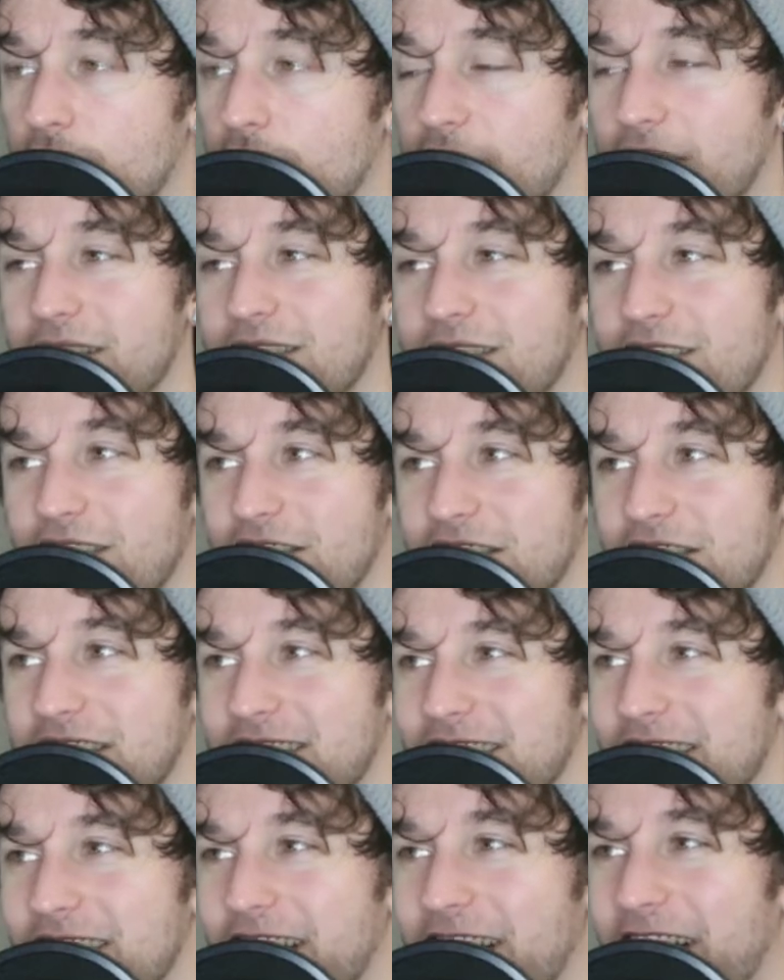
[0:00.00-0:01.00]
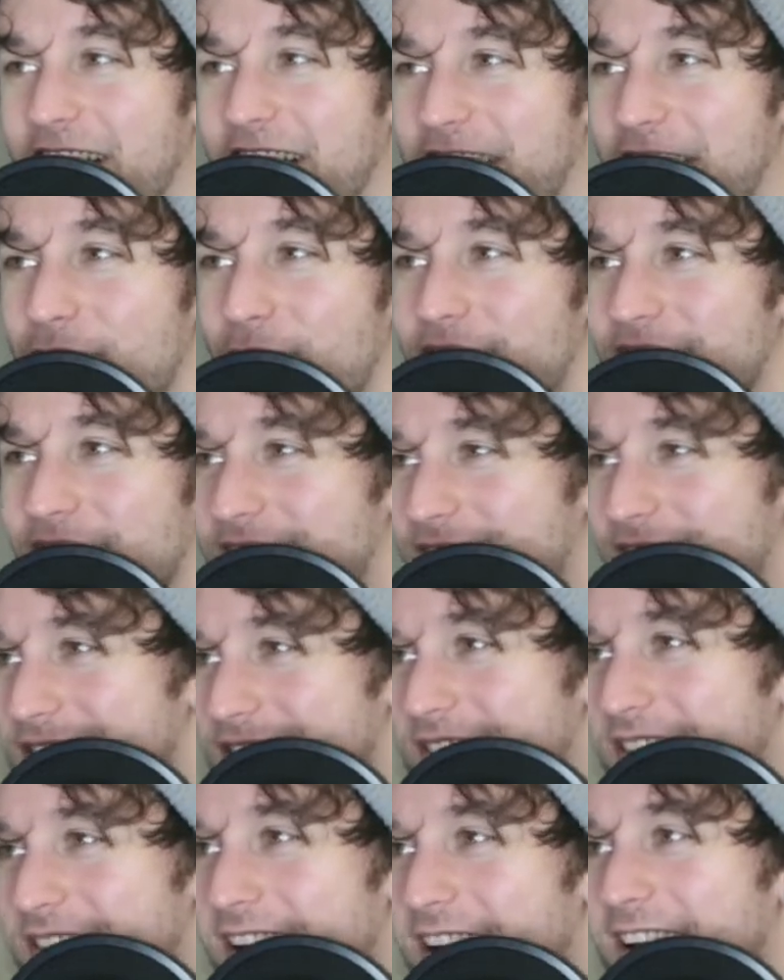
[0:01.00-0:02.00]
to the Skywalkers.
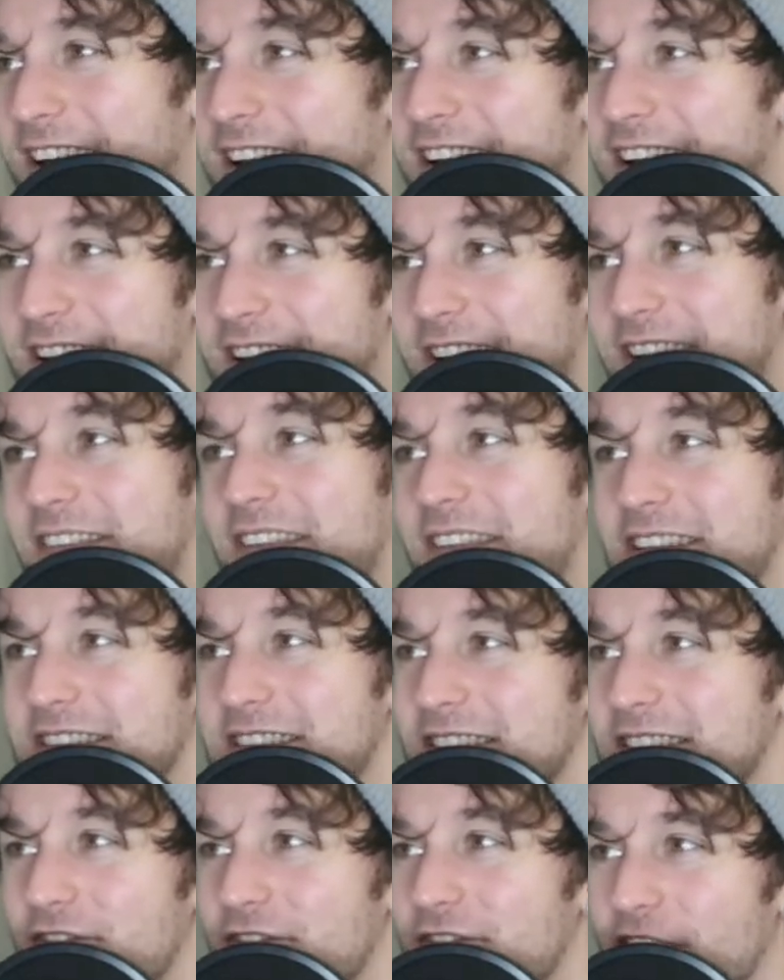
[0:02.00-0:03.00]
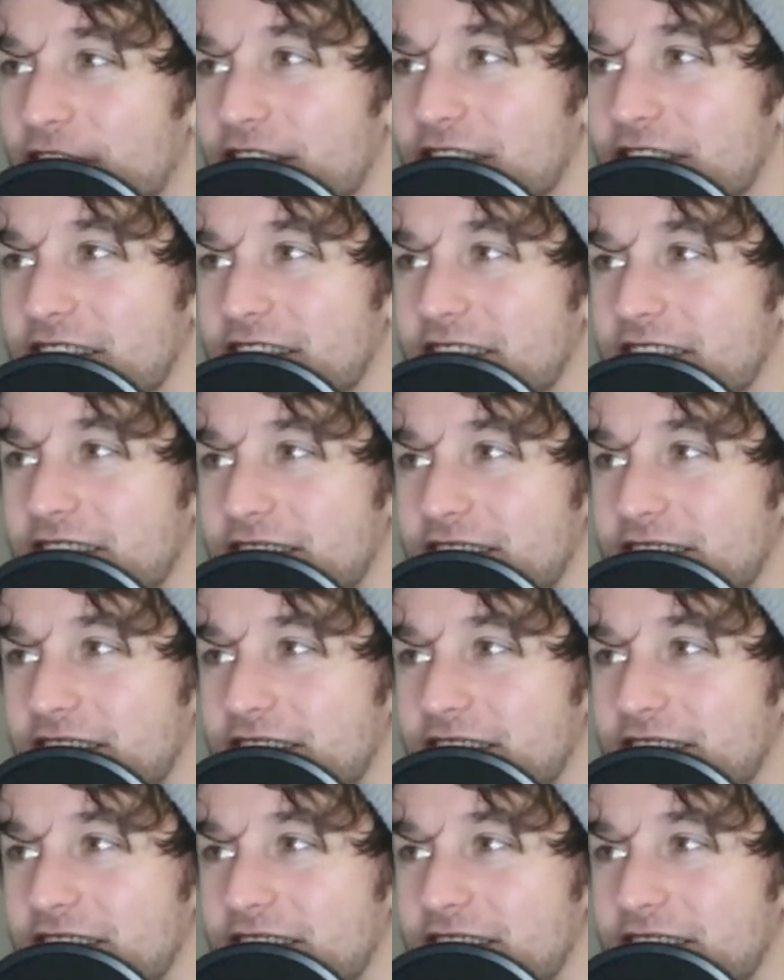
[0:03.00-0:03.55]
That's a very